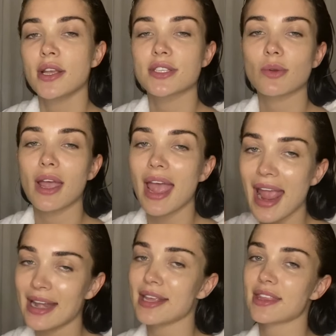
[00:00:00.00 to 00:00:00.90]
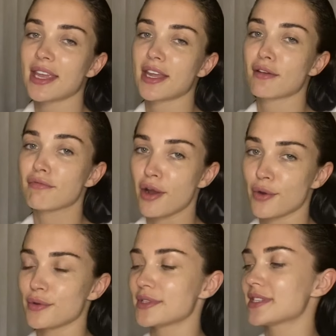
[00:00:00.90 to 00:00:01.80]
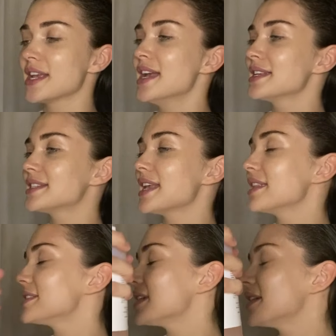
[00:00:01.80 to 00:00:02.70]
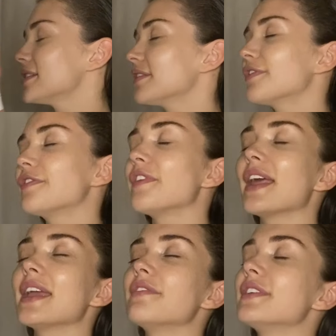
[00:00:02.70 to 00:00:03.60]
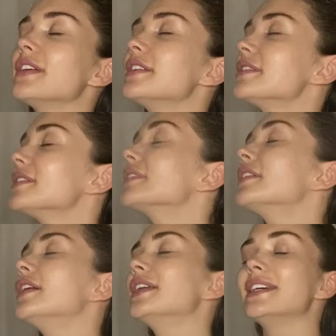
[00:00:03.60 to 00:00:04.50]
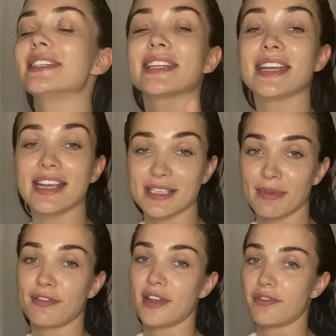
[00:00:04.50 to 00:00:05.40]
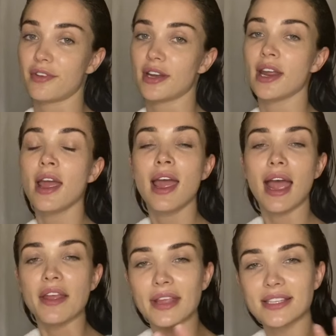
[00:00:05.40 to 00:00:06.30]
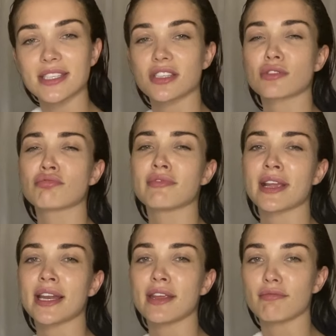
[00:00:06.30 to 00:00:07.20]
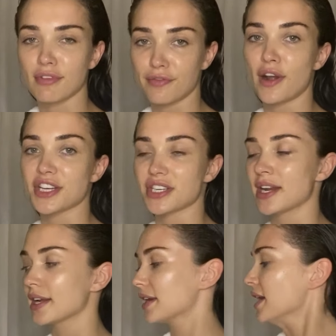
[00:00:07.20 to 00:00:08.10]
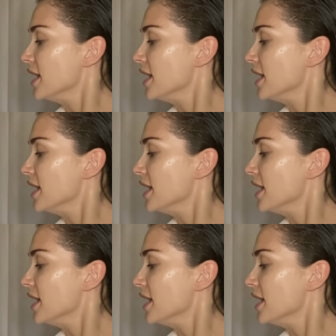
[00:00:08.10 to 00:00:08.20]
So anything rose, scented, flavored, colored is my favorite, and that's just really refreshing.